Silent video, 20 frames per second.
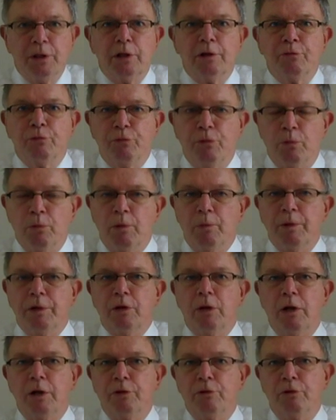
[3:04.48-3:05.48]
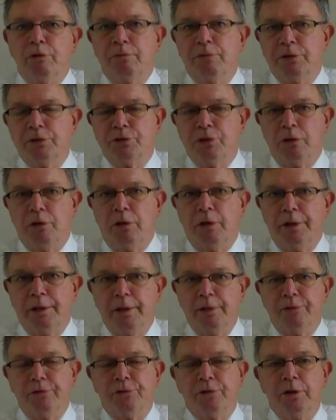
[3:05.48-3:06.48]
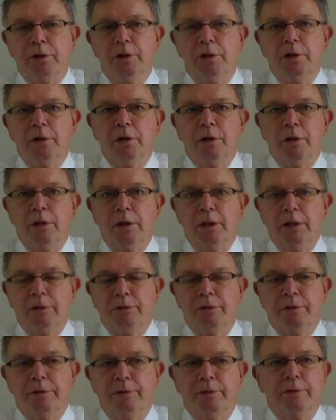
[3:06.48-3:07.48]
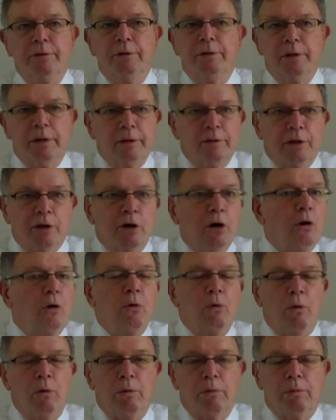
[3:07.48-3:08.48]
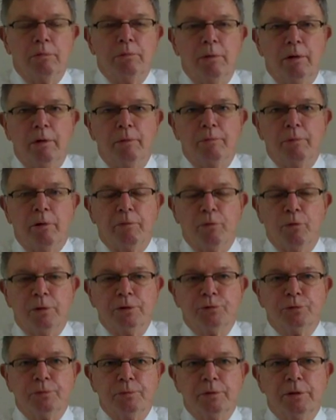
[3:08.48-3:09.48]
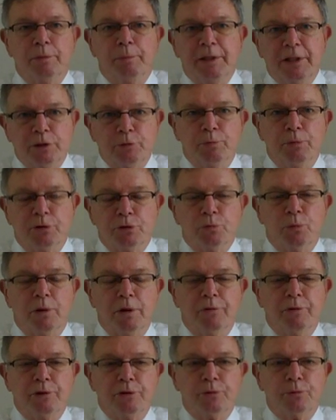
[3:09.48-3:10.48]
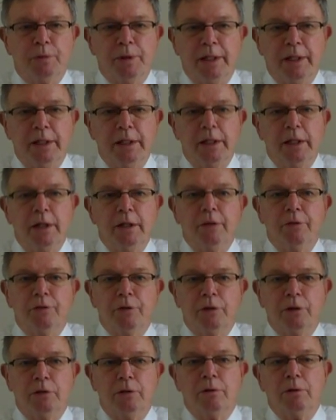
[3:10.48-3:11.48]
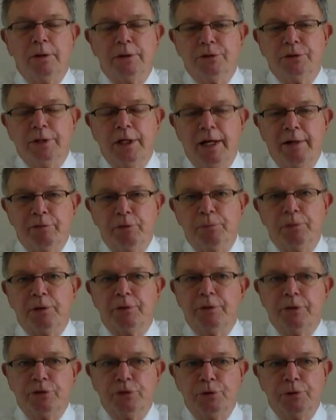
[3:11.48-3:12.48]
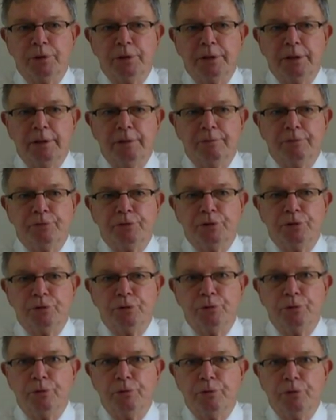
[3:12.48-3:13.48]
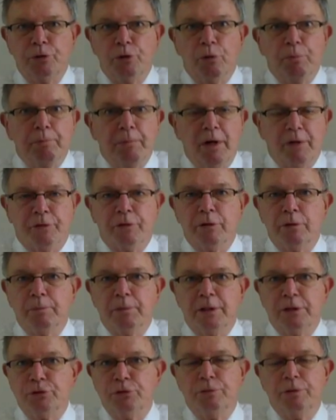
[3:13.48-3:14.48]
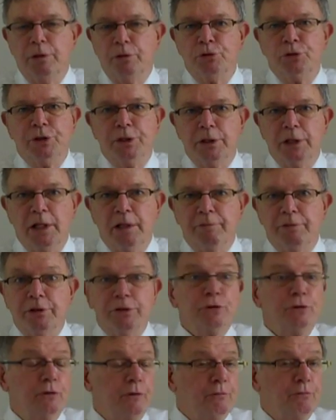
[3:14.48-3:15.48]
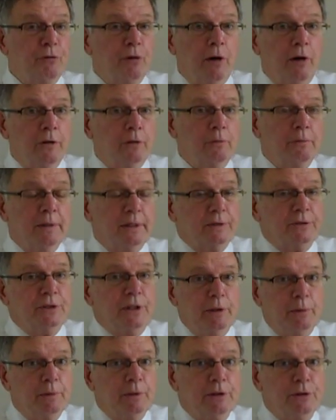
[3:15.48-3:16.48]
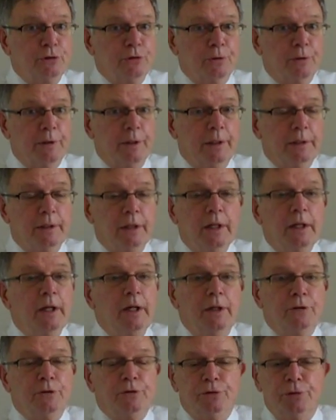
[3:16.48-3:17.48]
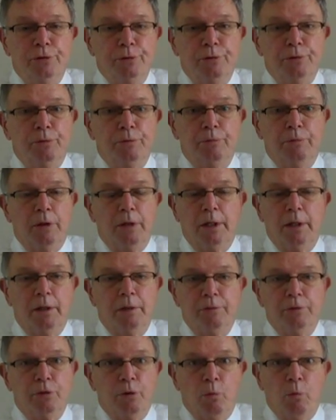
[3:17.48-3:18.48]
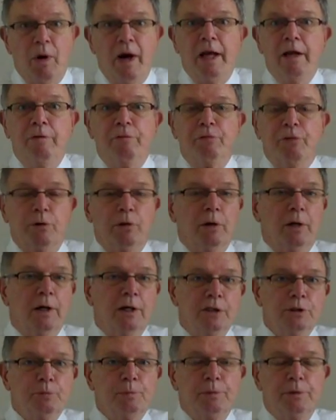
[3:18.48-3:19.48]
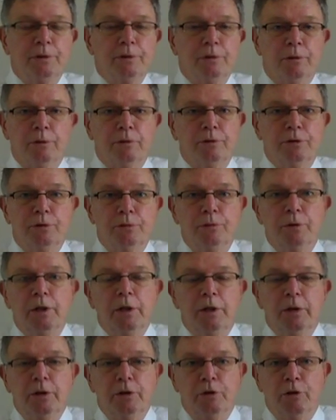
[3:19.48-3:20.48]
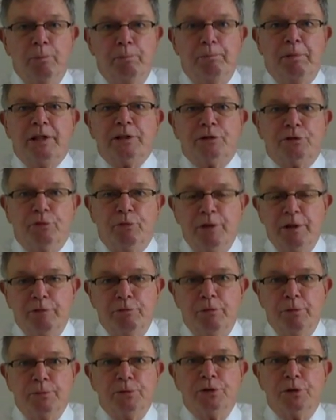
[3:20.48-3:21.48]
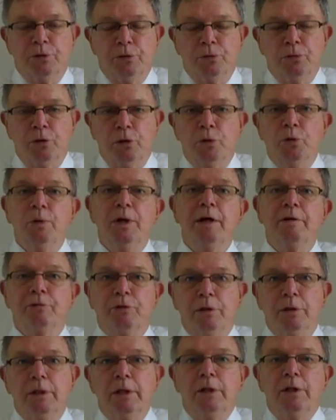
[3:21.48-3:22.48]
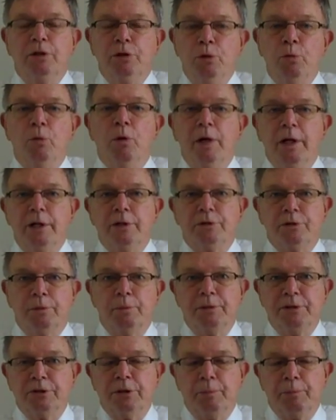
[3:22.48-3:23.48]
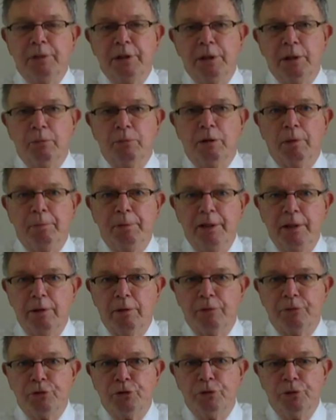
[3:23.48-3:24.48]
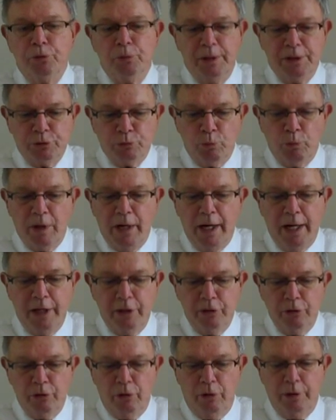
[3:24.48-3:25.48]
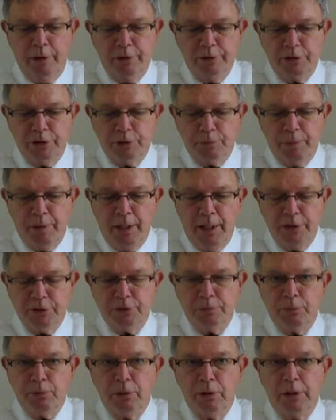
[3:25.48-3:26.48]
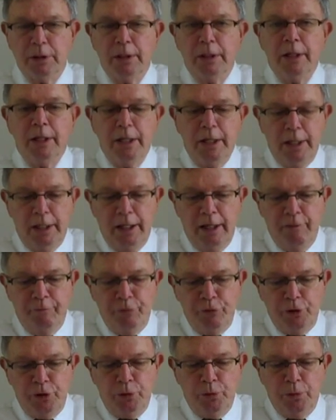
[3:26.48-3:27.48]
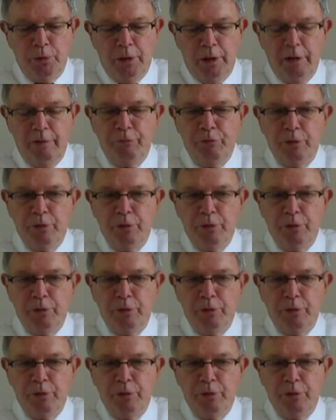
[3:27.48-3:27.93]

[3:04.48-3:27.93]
we look for what we call a universal audience. The goal, of course, the biggest books work this way. The goal is to have a book that you could give to your mother because you know she'd love it, to your father because he would enjoy it, to your wife or your husband, or to your best friend from school, whoever. You want it to be something that will appeal to as wide an audience as possible. If you